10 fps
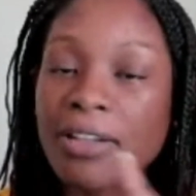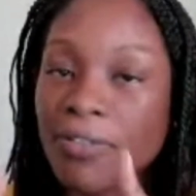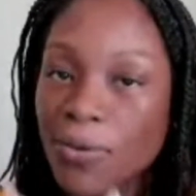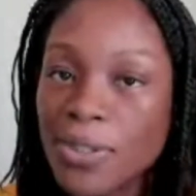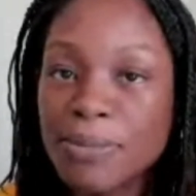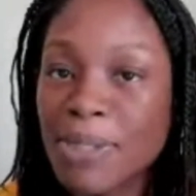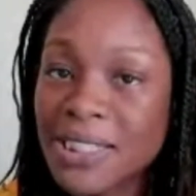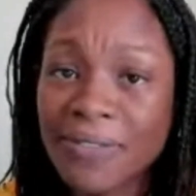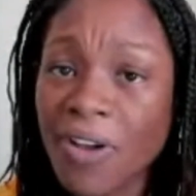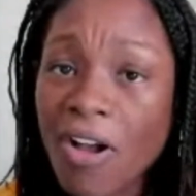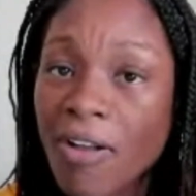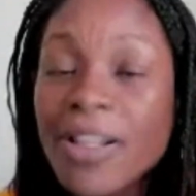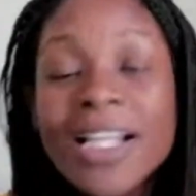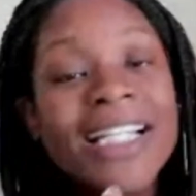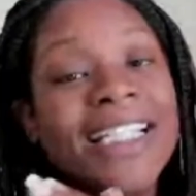And of course, best of
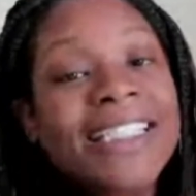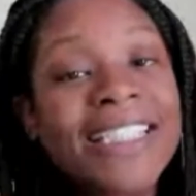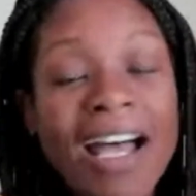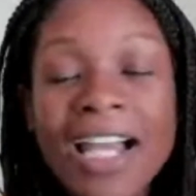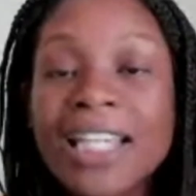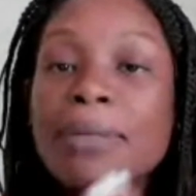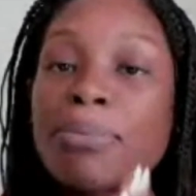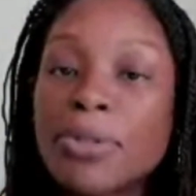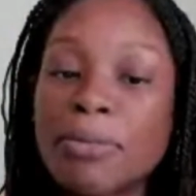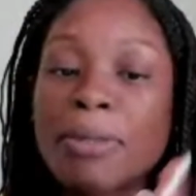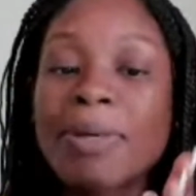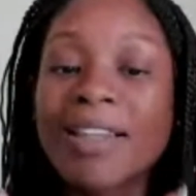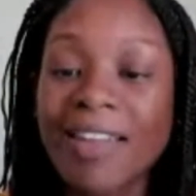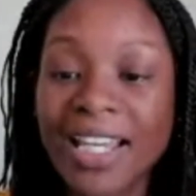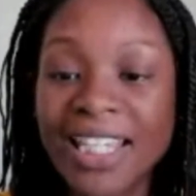all, sign premium
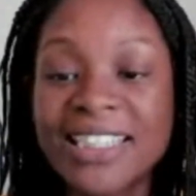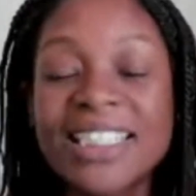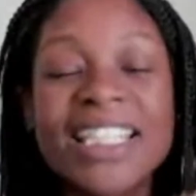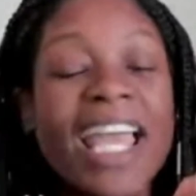clients